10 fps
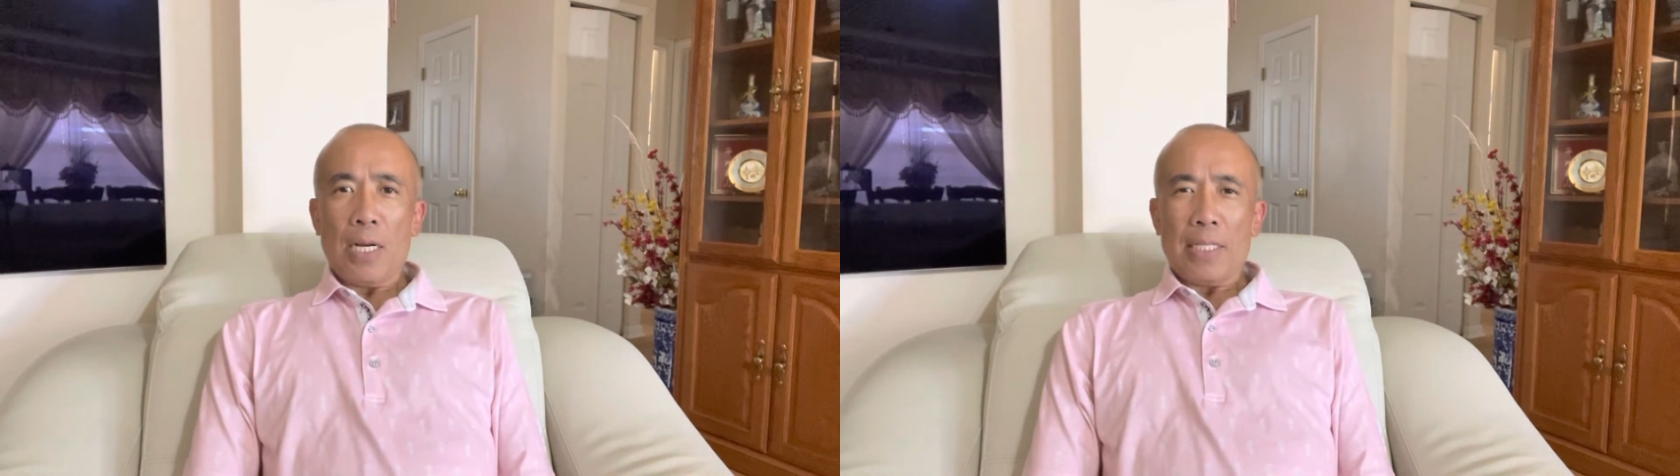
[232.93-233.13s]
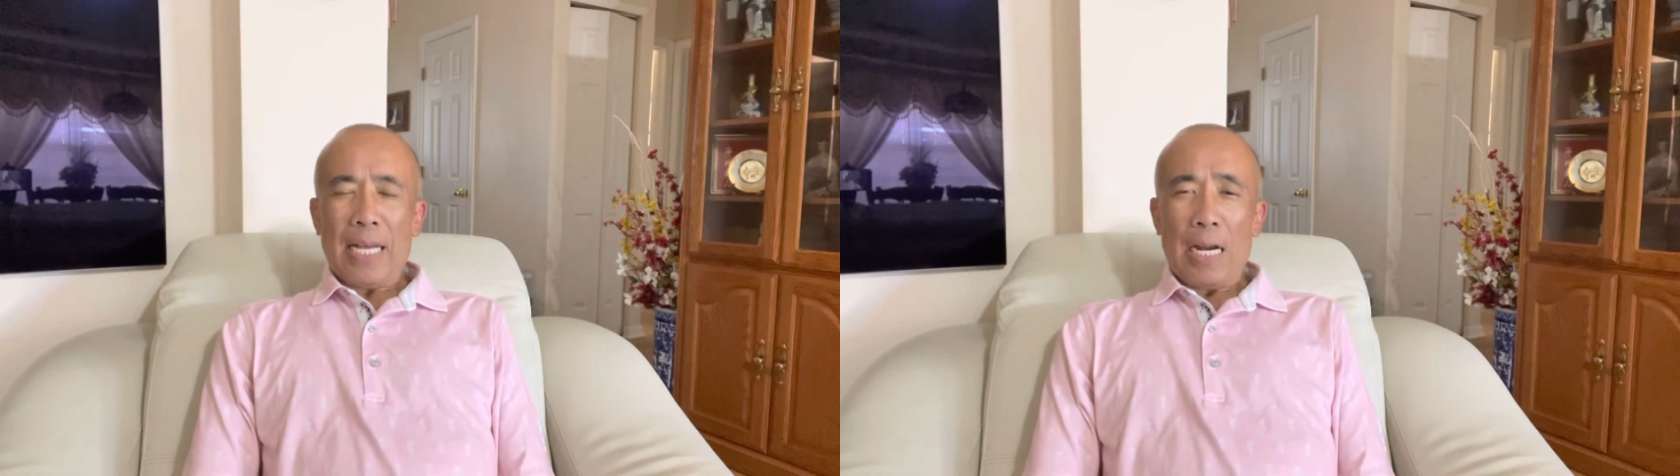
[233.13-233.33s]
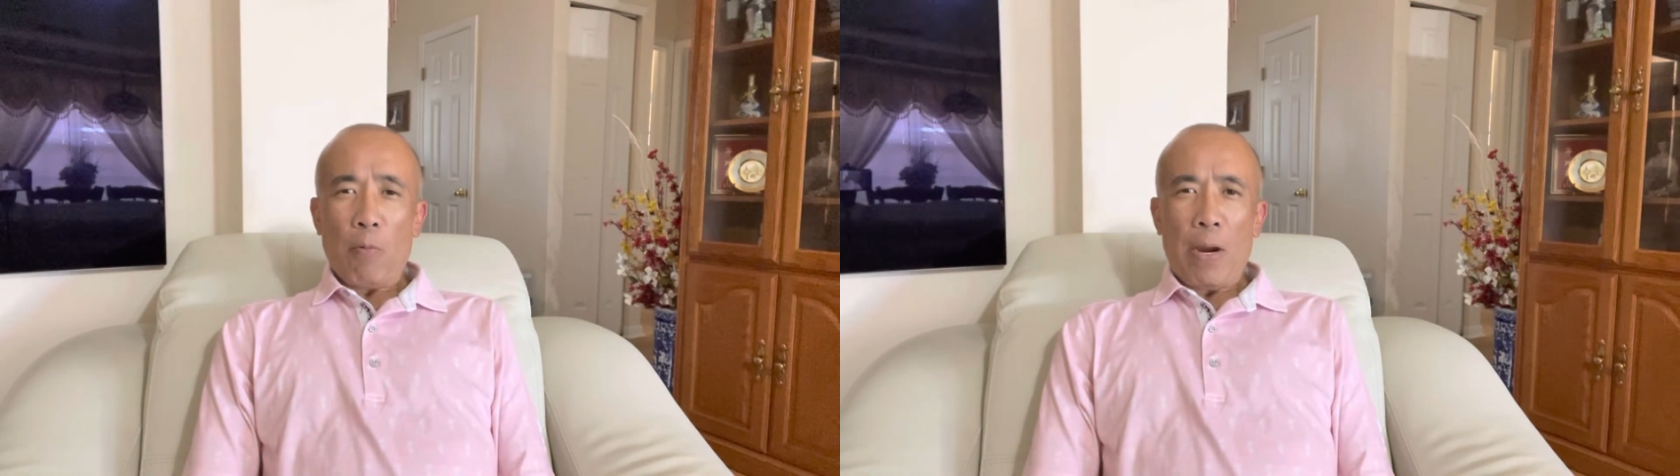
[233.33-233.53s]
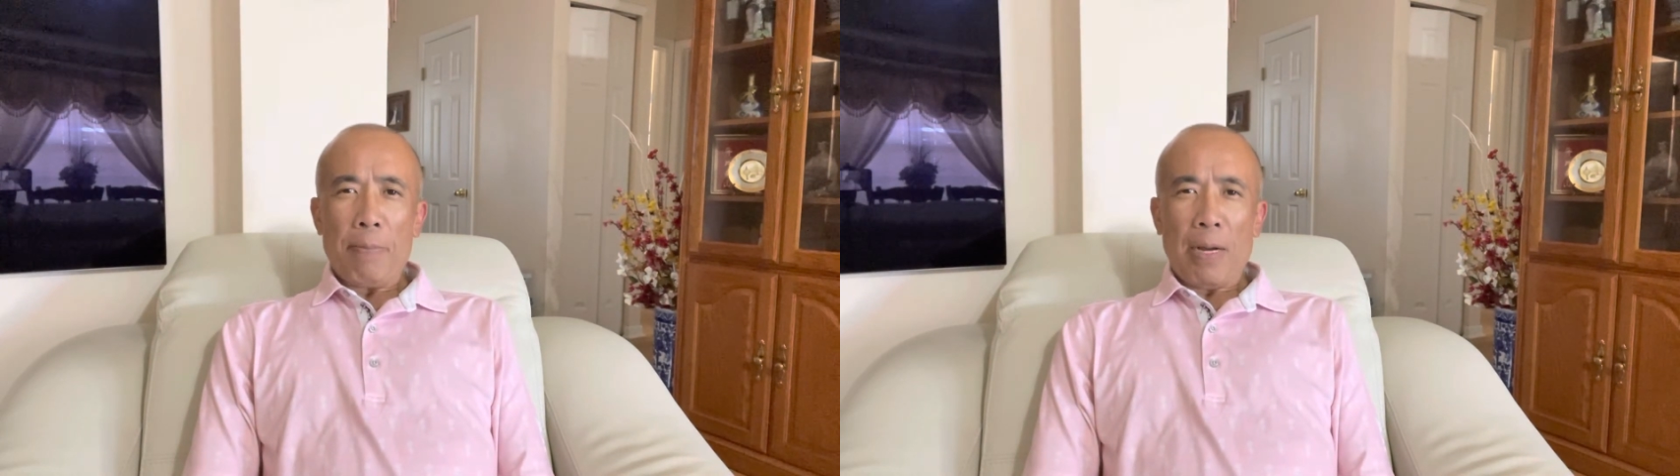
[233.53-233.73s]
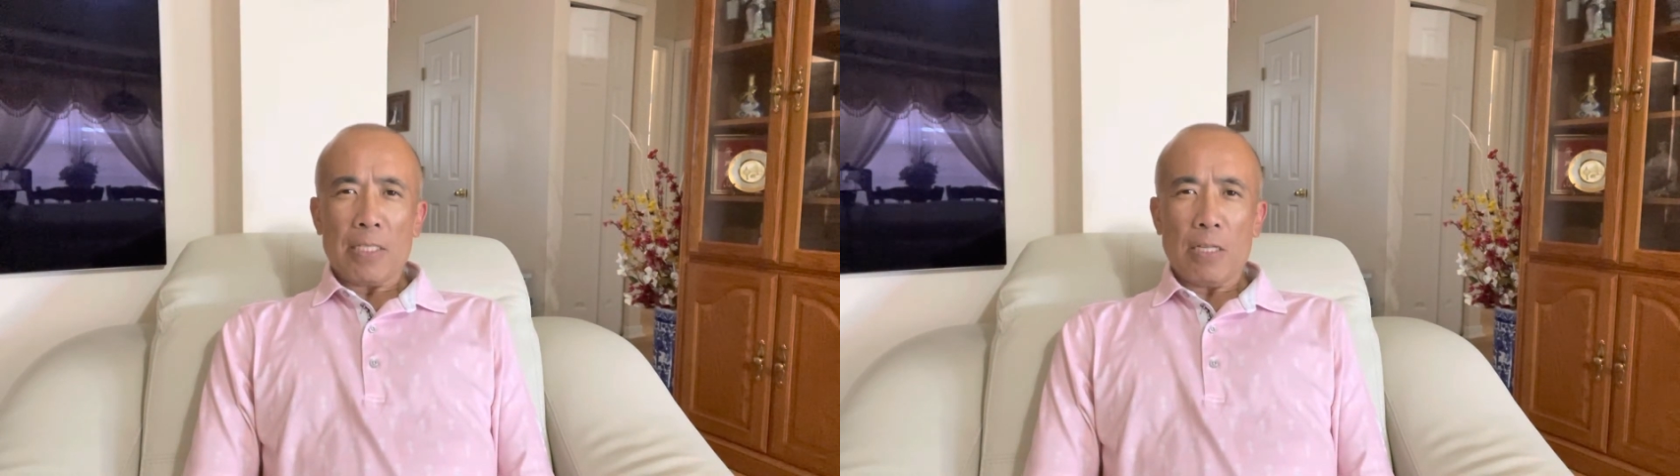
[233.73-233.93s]
that I weighed
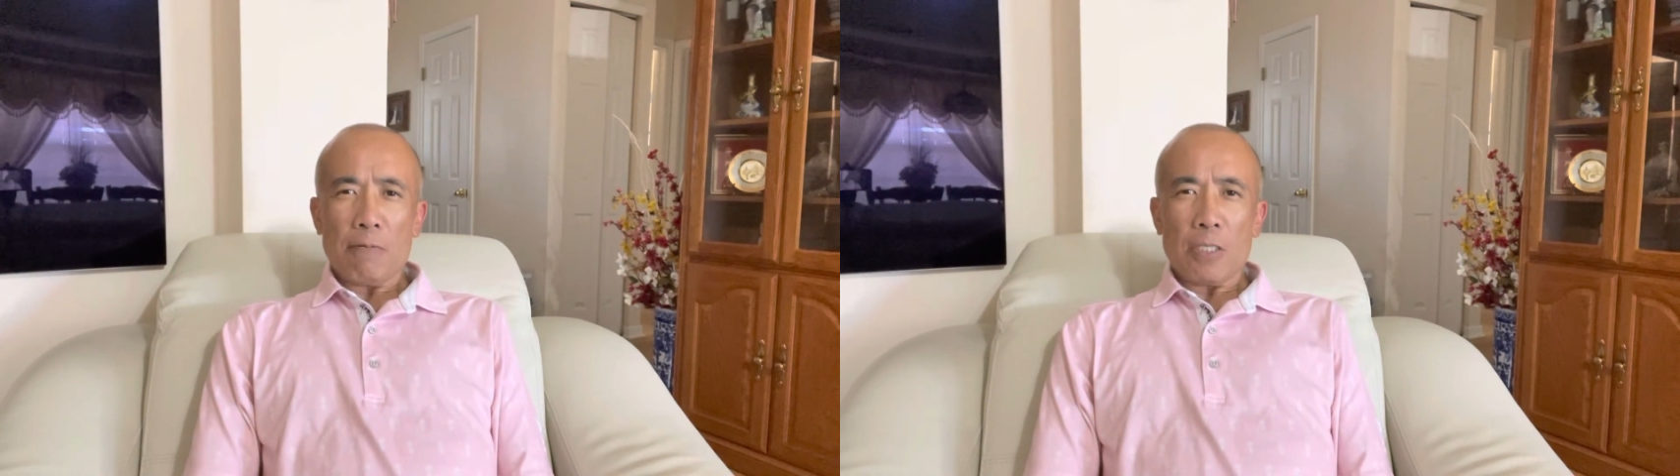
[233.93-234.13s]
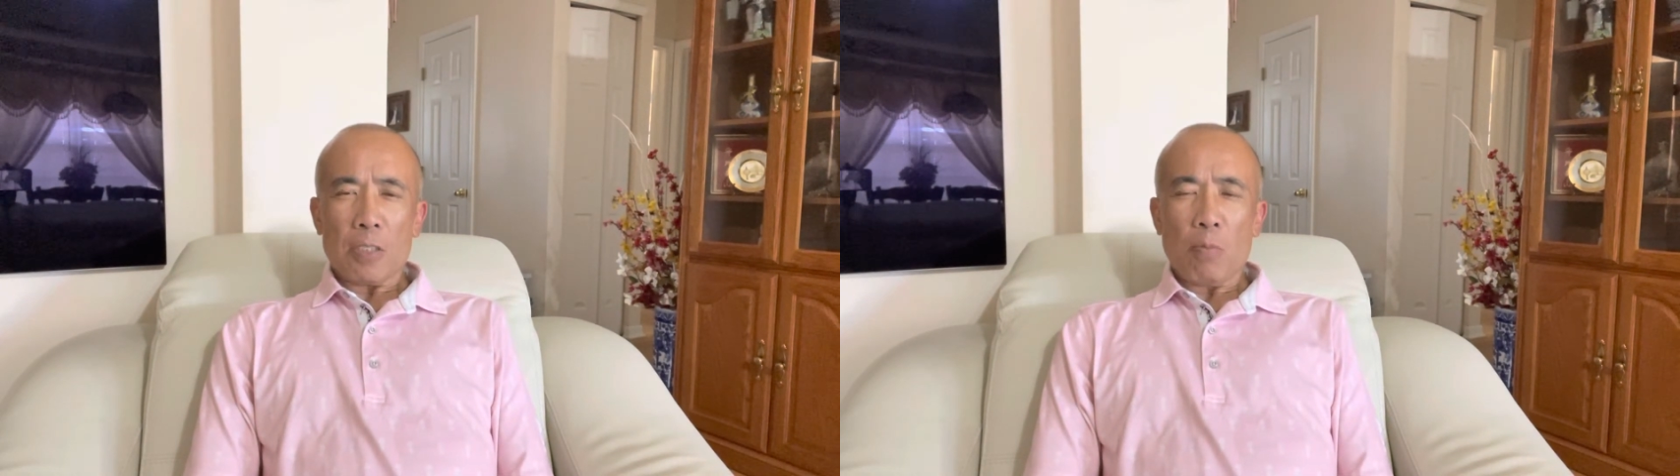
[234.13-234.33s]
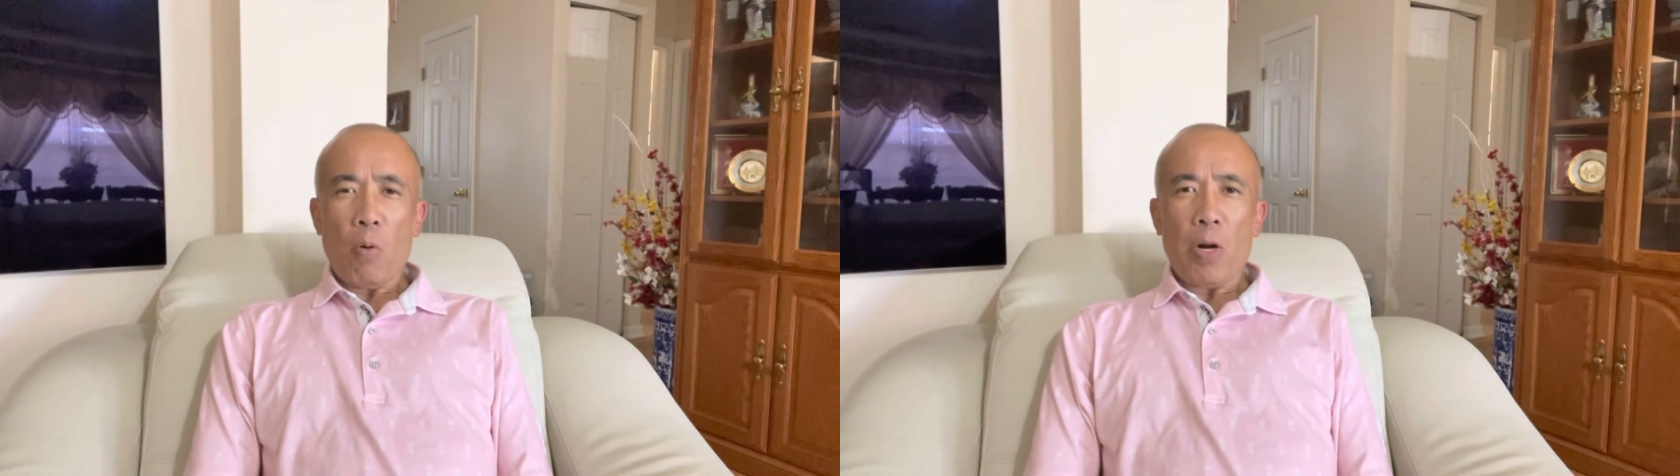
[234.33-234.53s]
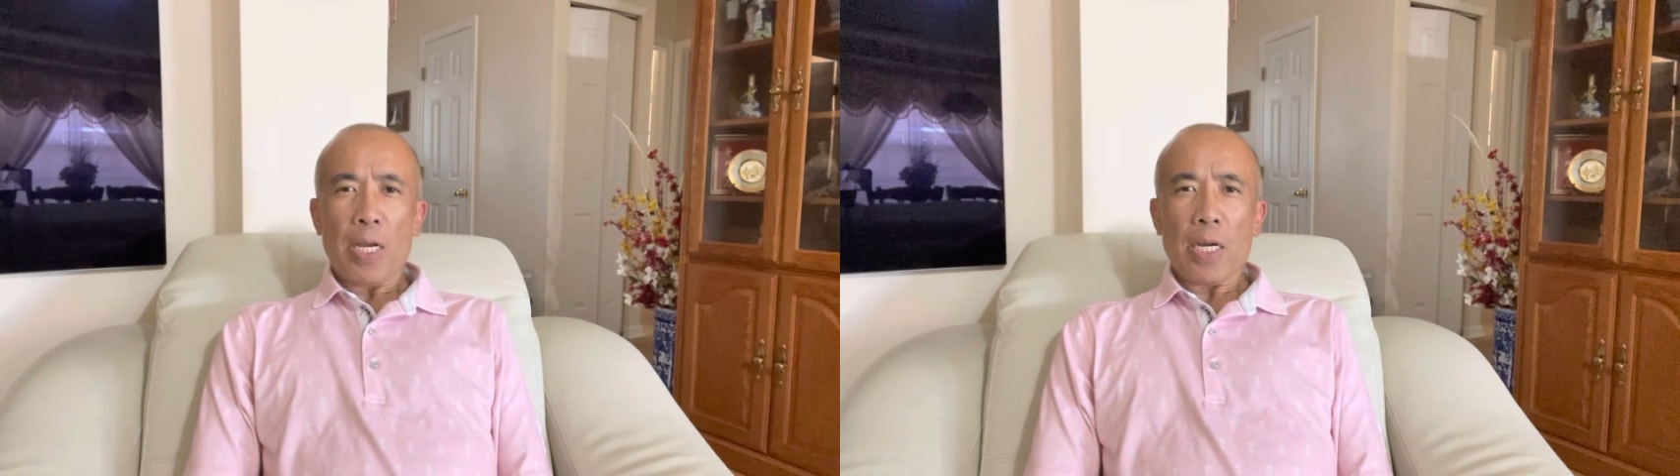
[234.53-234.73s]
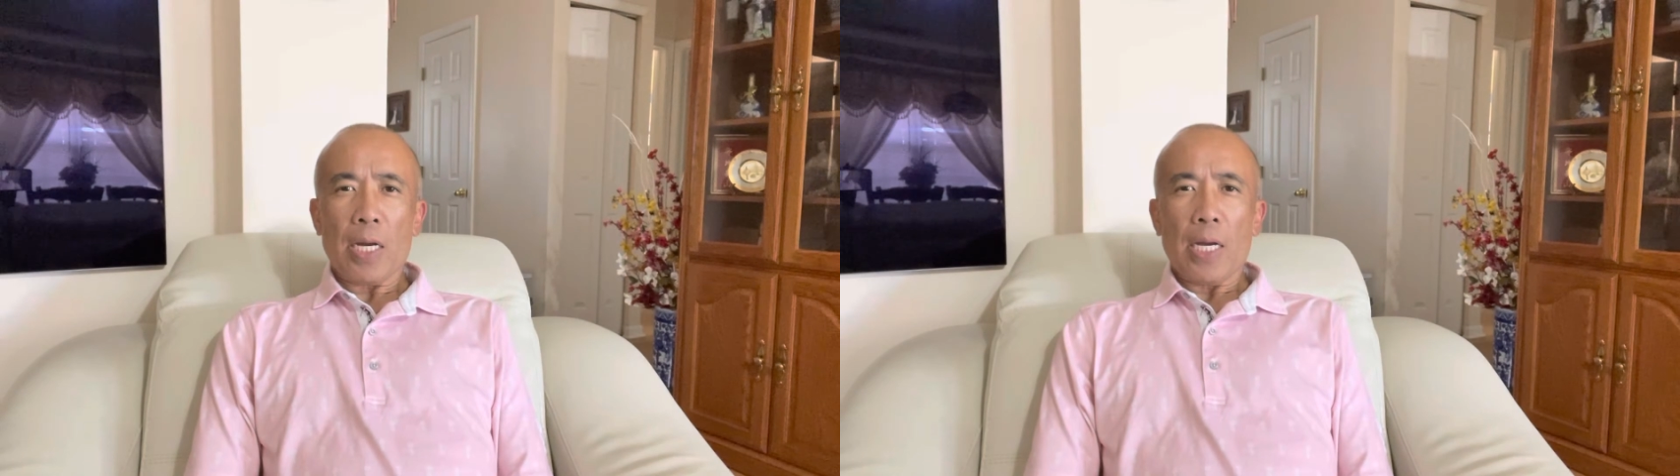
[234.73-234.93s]
myself this morning,